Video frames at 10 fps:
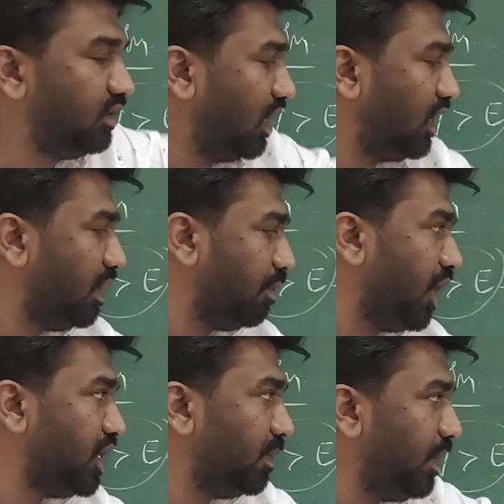turning
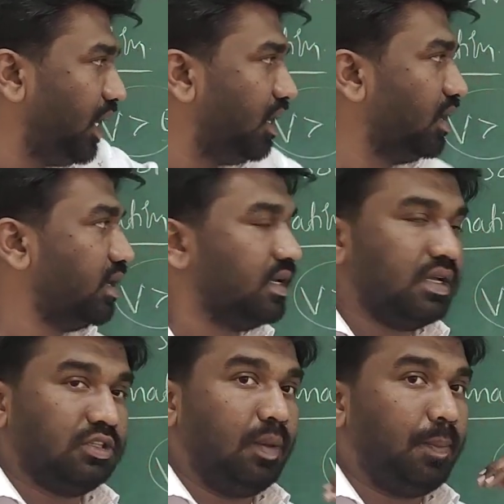point B,
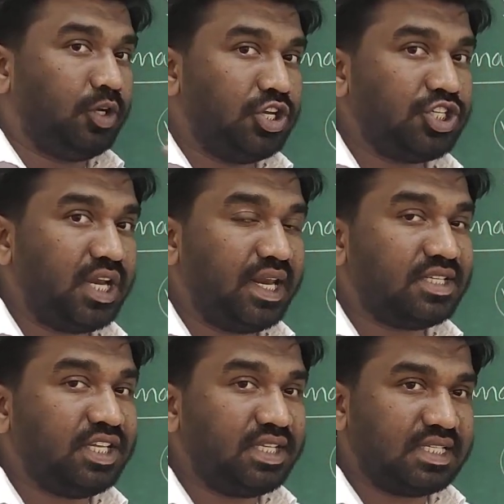the potential
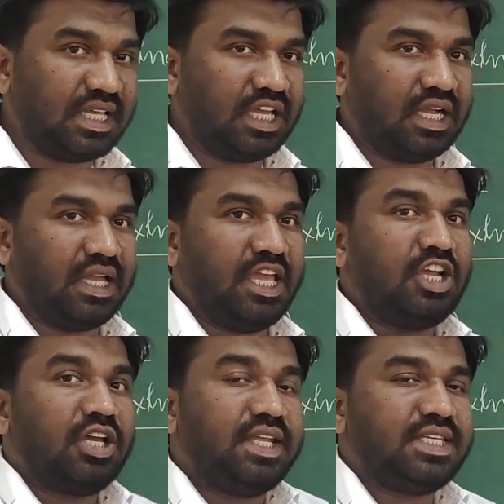energy is
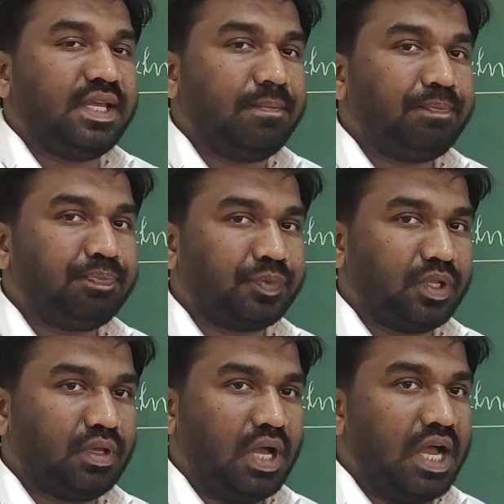increasing
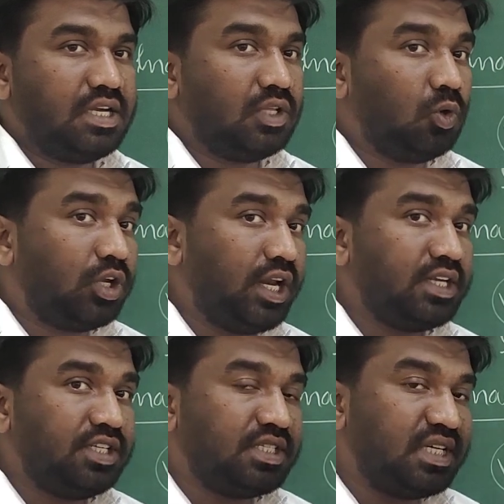and the total
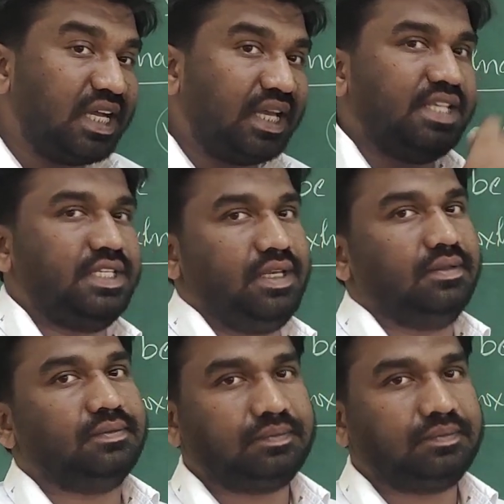energy is decreasing.